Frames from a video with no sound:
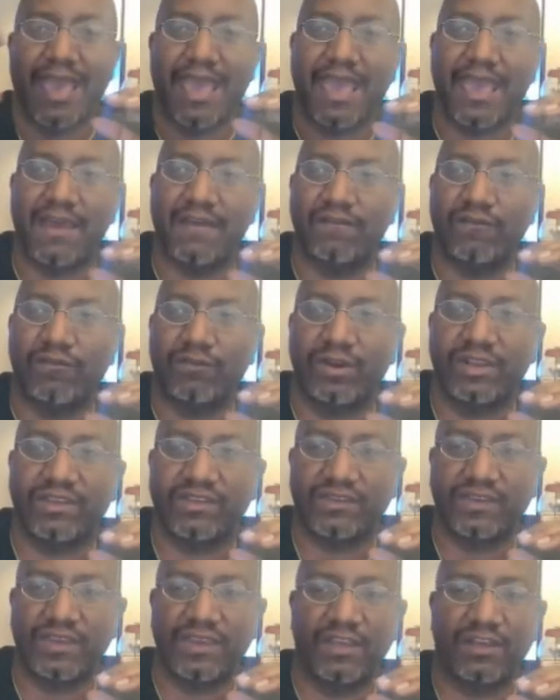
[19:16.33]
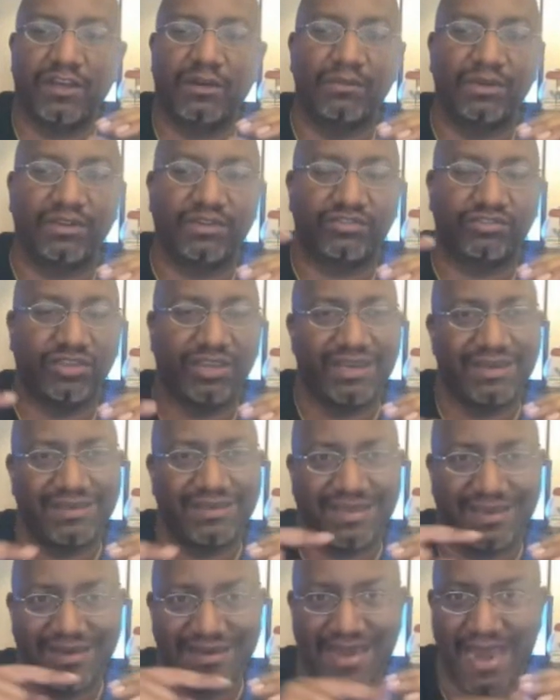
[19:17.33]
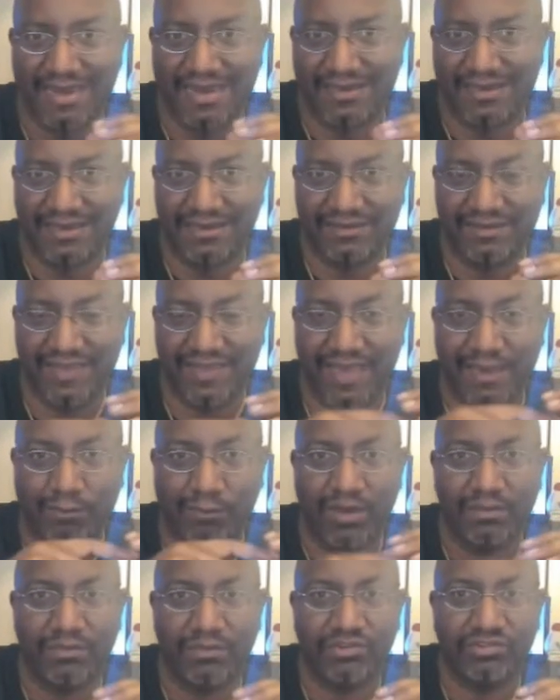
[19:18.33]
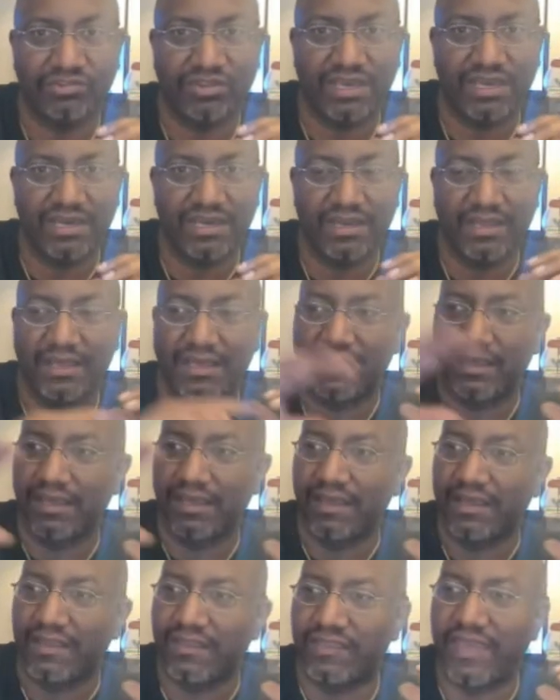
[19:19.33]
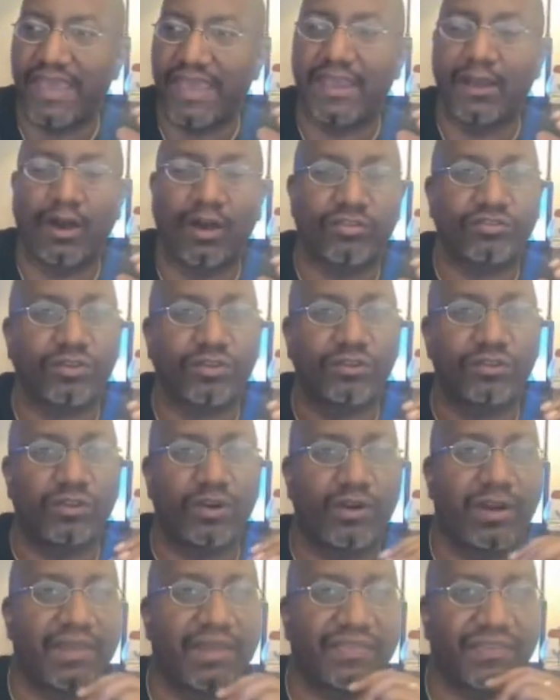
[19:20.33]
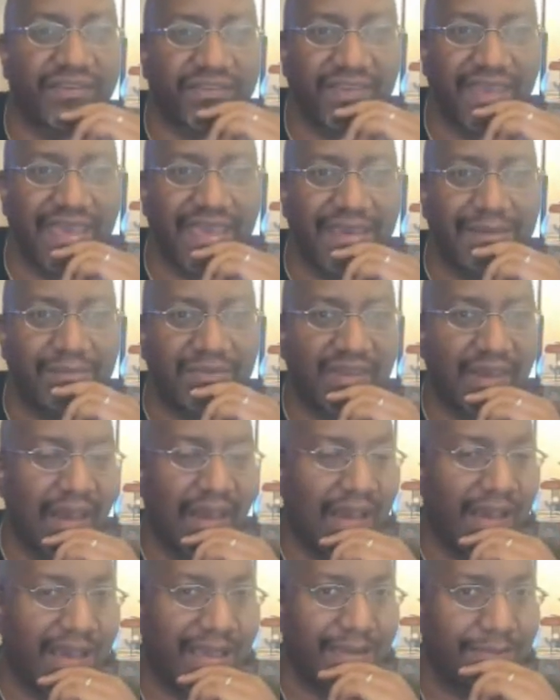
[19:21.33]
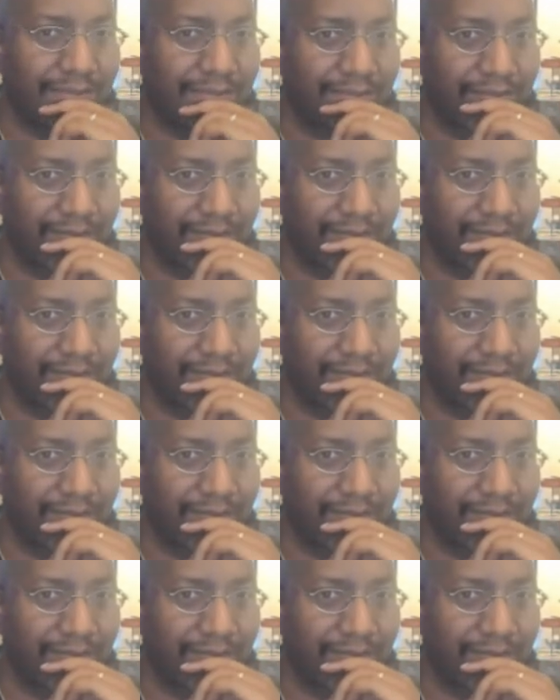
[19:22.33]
every single machine connected to that one machine, they also learn at the same time.